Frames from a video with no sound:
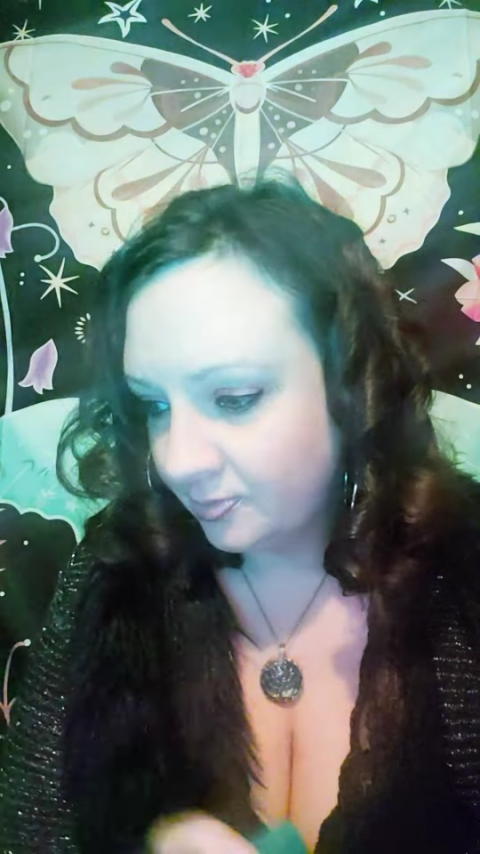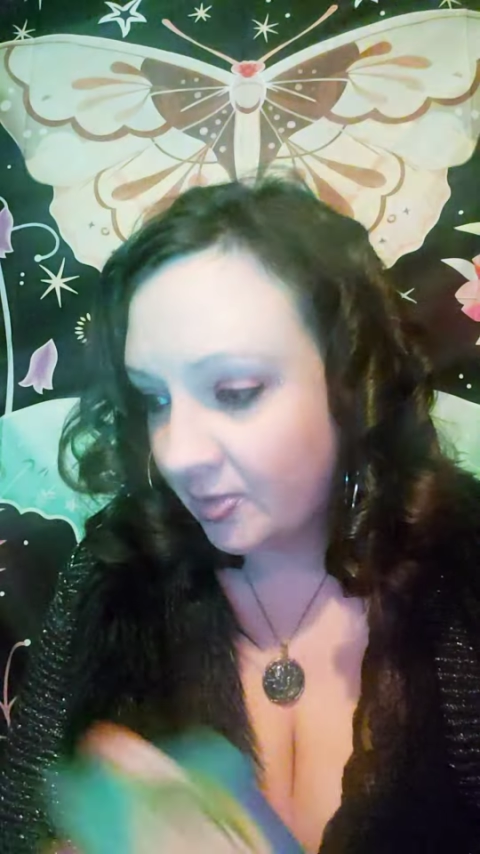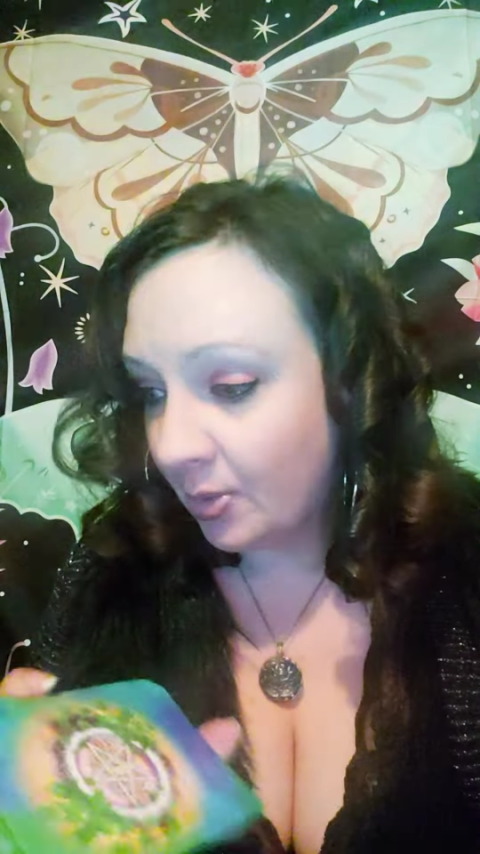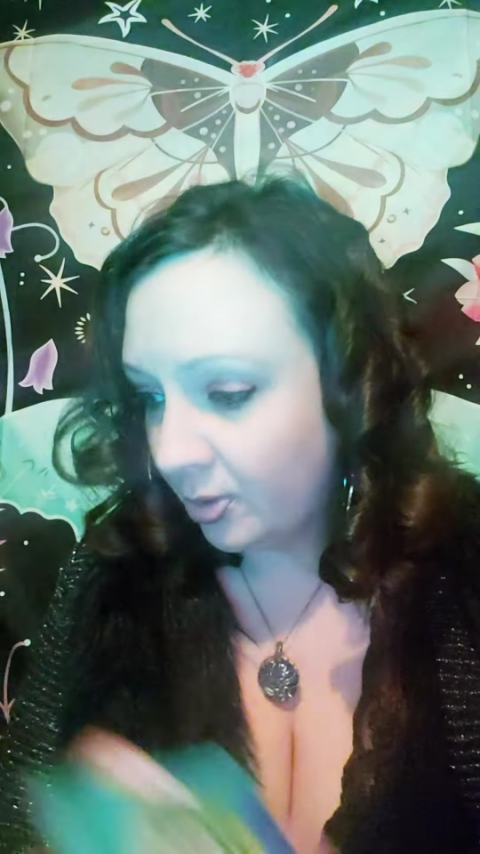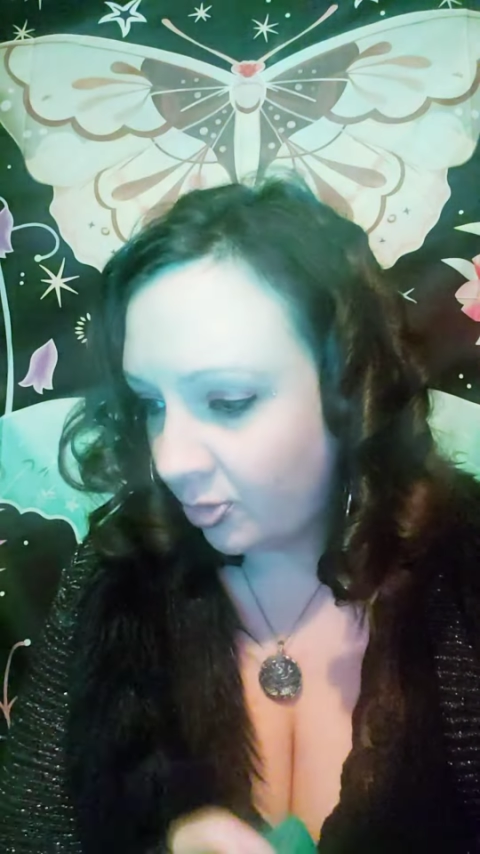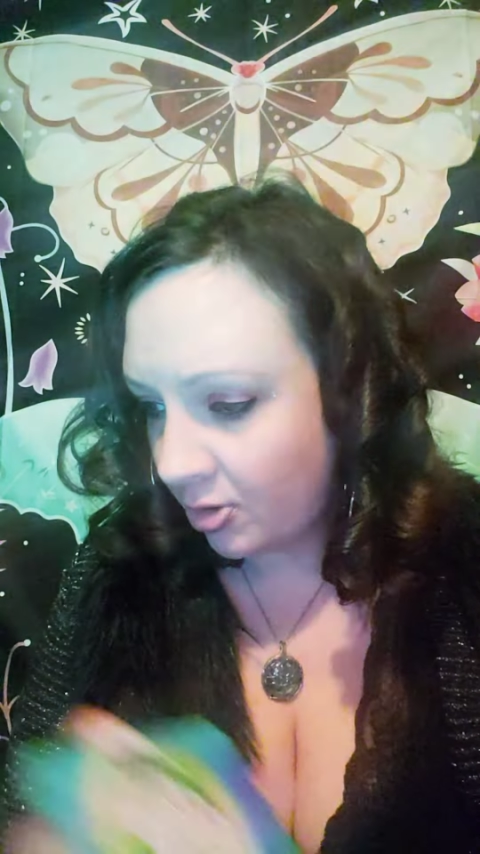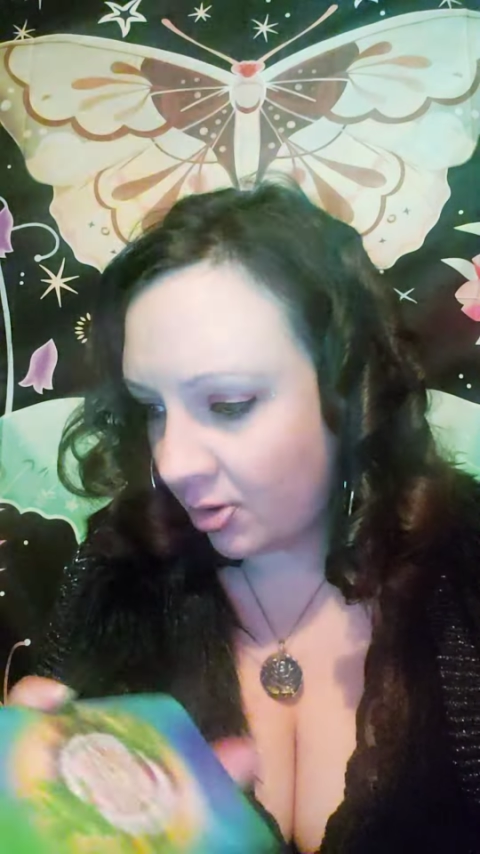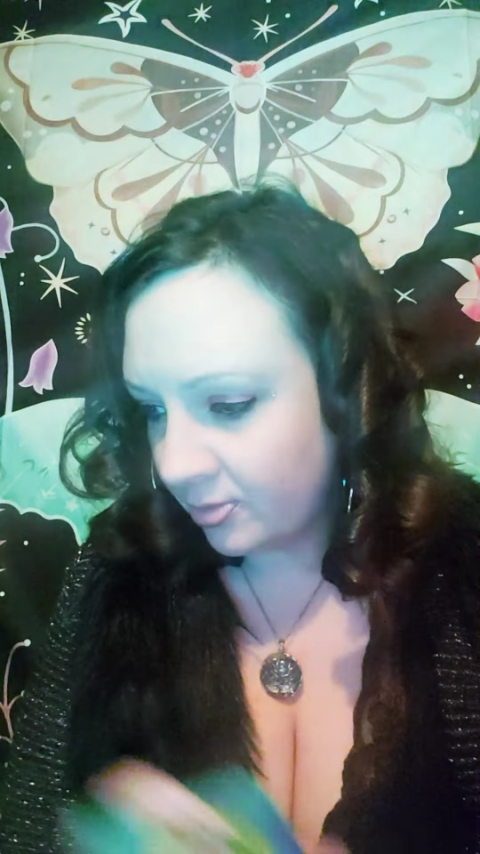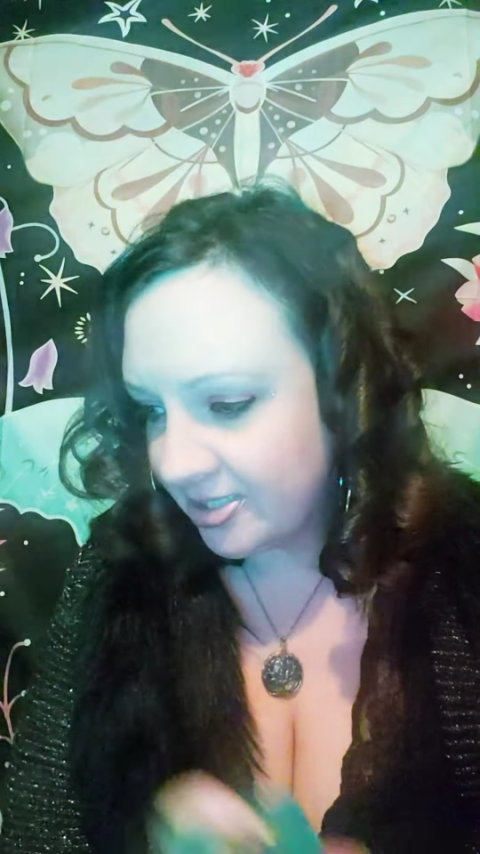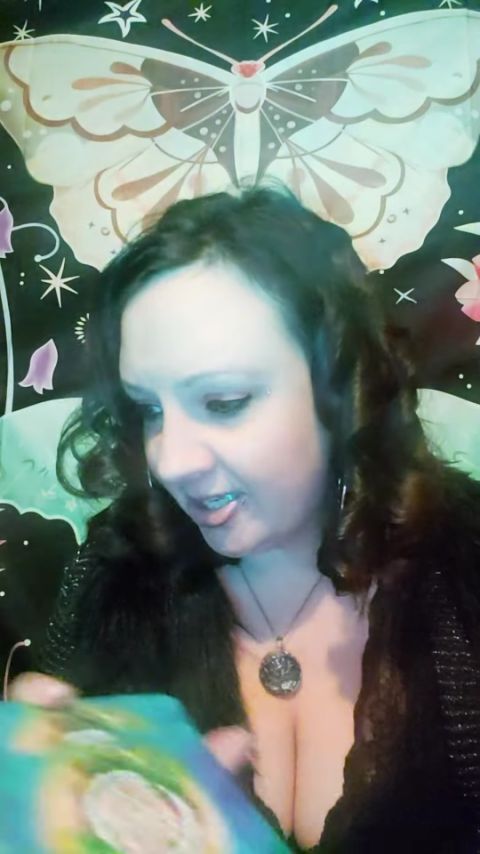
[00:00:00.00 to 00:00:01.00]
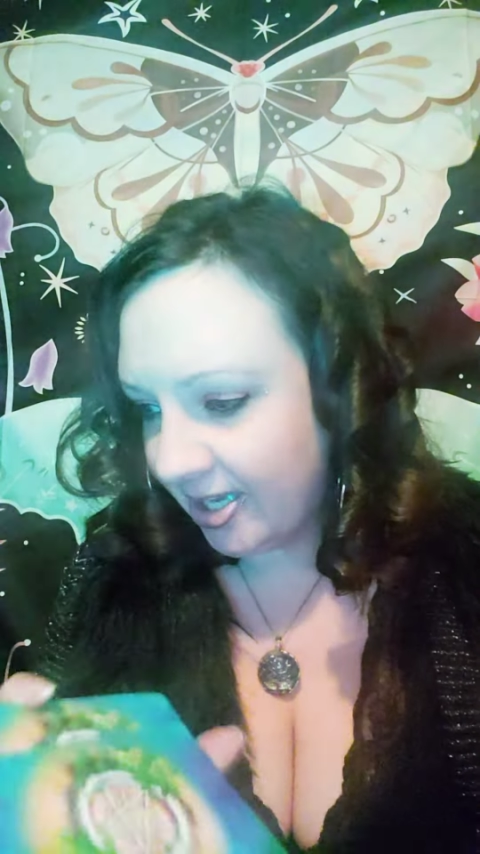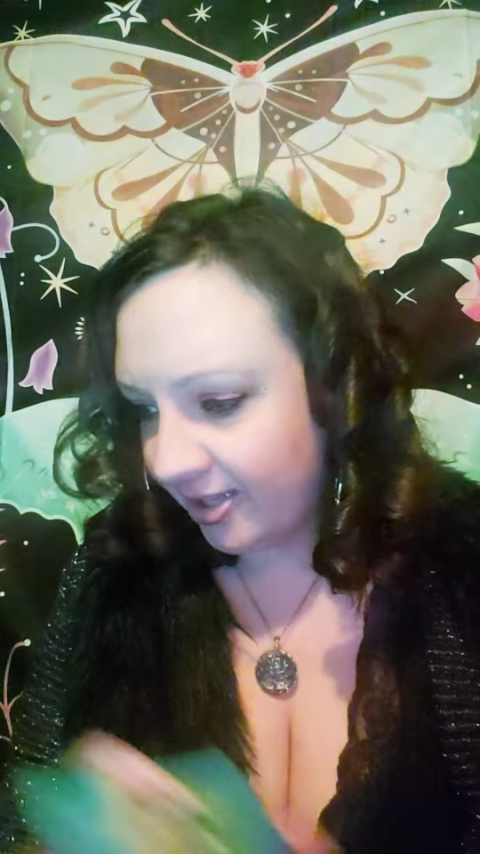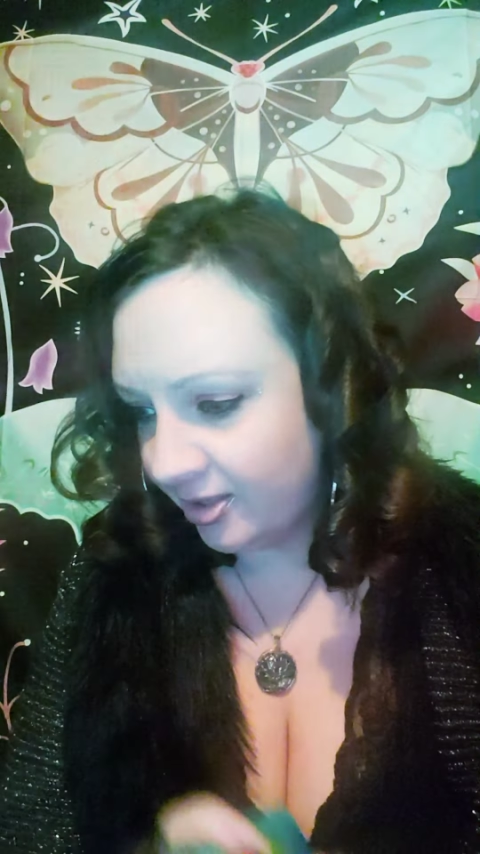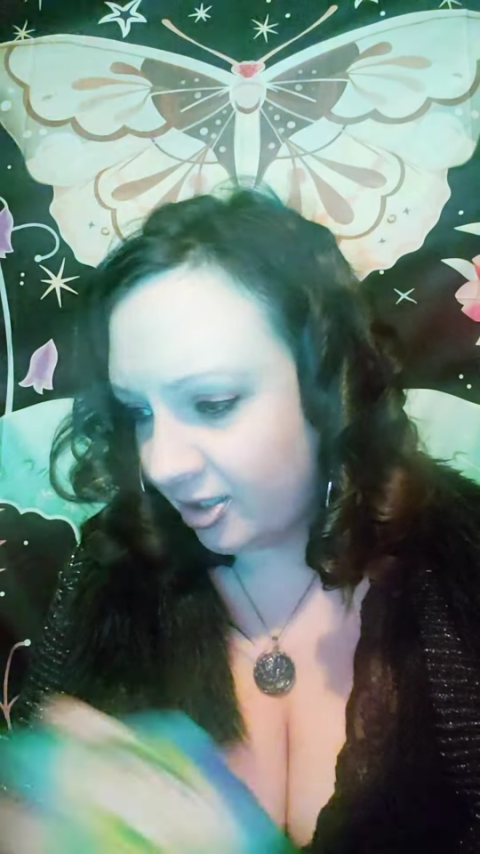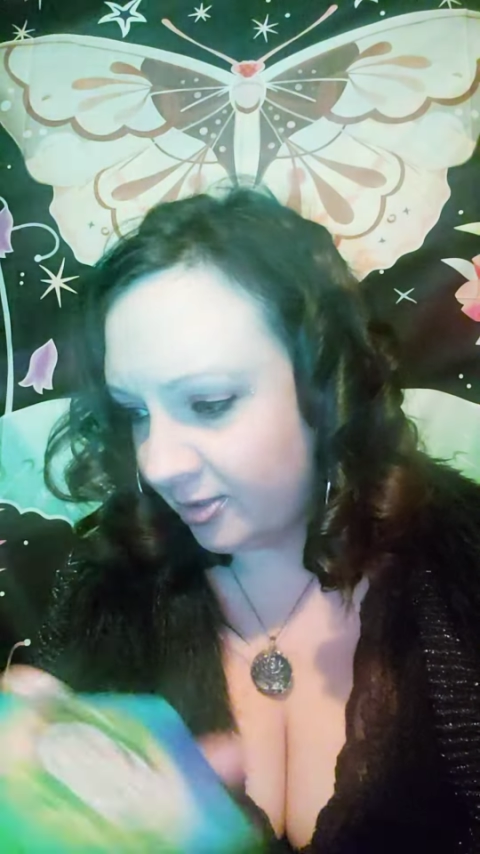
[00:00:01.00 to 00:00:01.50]
They want to grow old
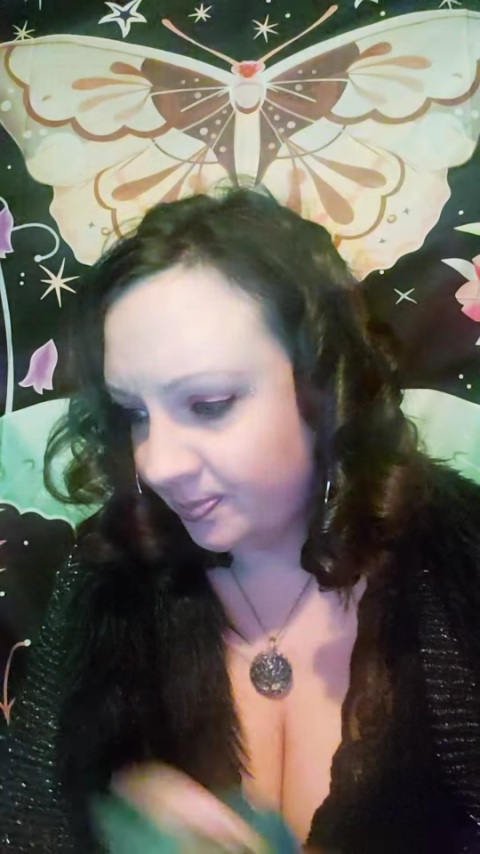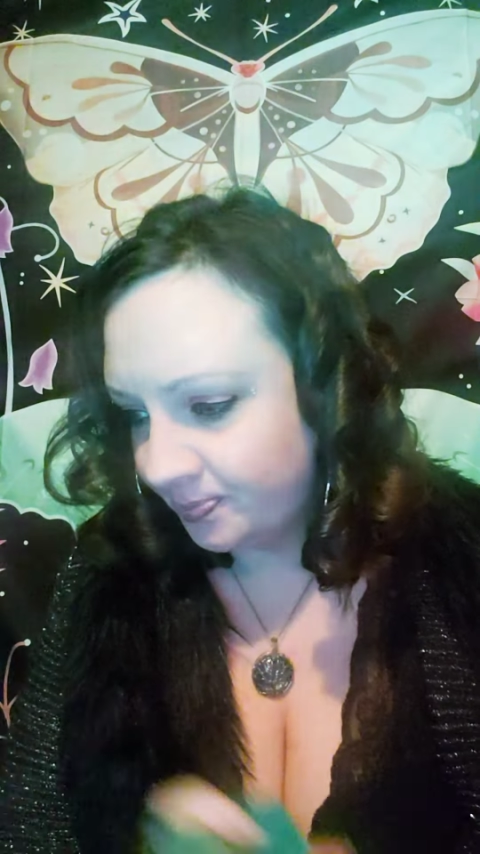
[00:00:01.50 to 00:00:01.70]
together.